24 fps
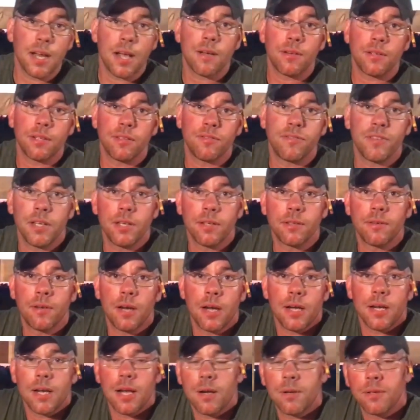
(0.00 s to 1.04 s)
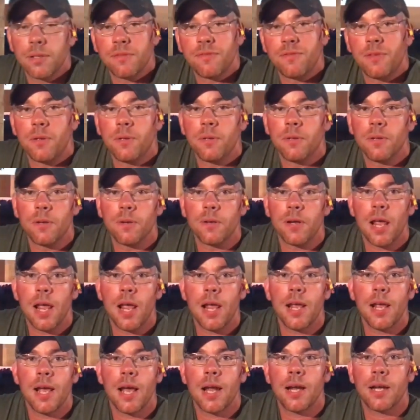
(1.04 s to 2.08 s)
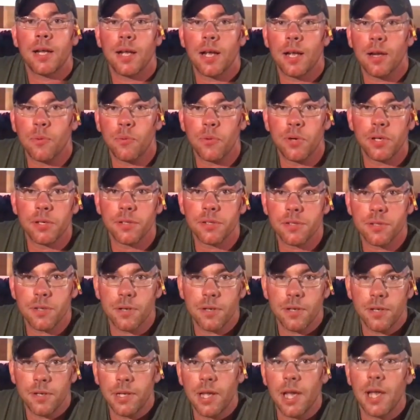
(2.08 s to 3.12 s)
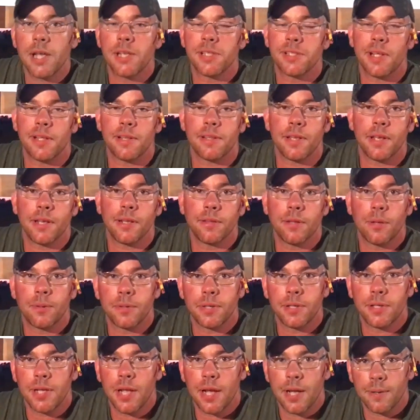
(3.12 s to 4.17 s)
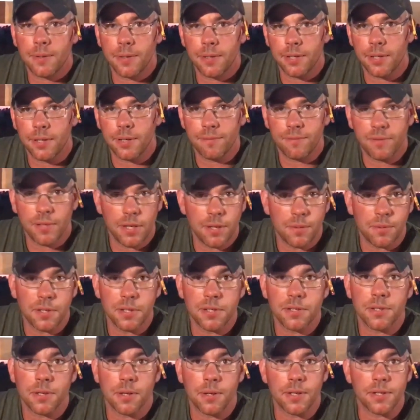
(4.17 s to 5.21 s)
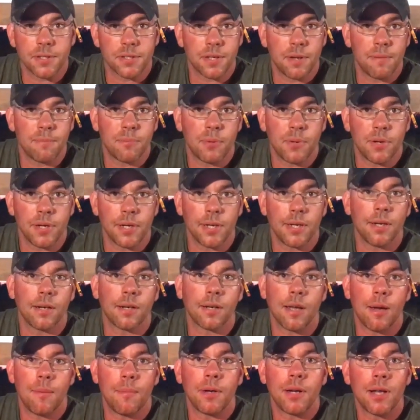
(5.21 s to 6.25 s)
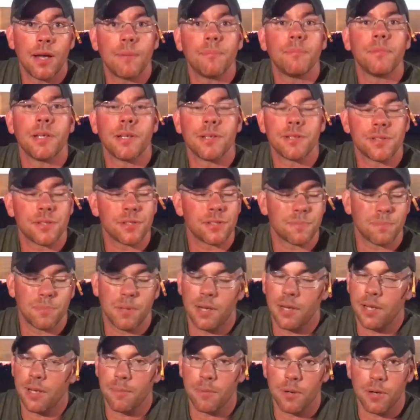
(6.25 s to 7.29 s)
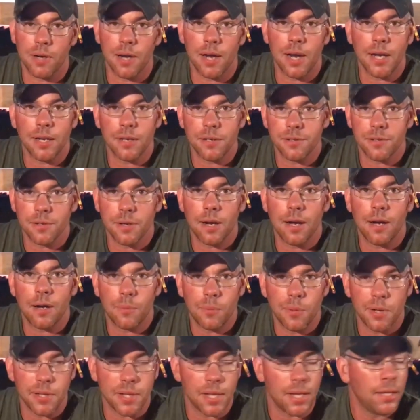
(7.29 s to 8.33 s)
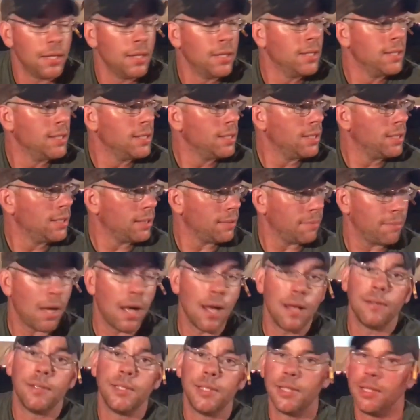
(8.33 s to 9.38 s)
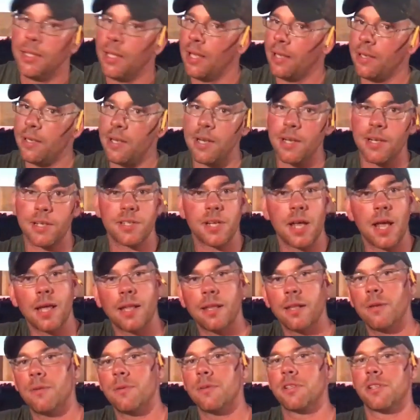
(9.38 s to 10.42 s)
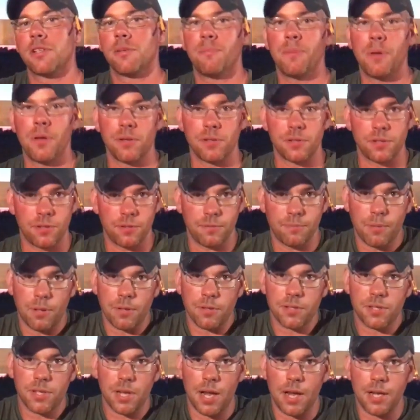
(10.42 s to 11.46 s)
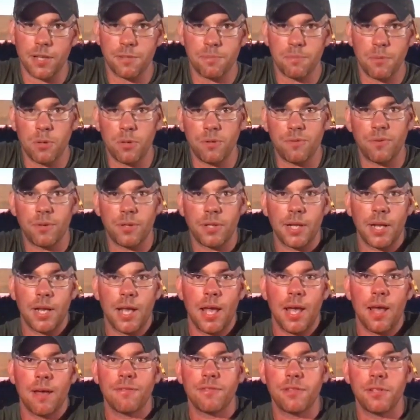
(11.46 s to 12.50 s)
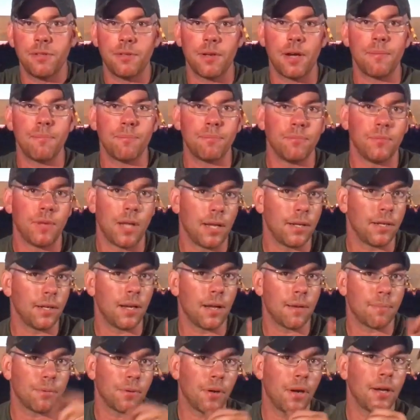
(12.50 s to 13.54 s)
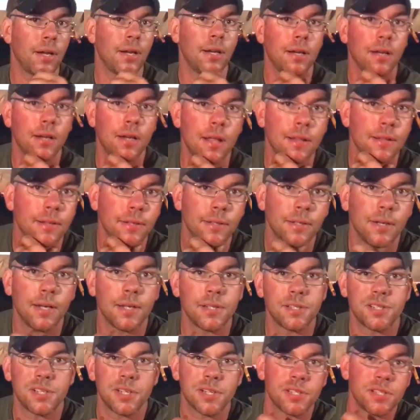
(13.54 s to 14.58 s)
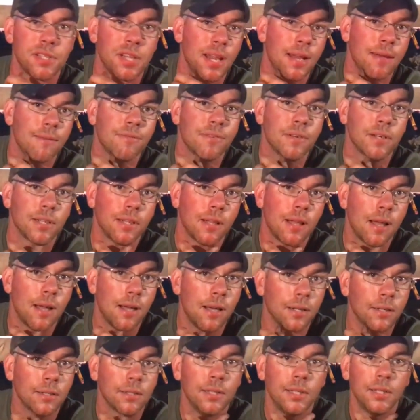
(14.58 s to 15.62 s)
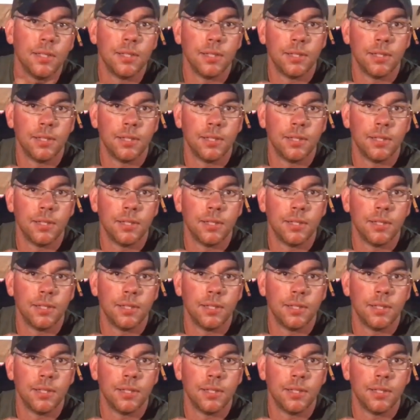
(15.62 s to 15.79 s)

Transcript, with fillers: out in the field right now with a full load of hay on it. I will show you guys that thing loaded down in a video intro at some point here coming up because there's plenty more hay to draw with it. But it did exactly what it was supposed to. Both sides move when they have to. I ended up running another uh, sixteen foot long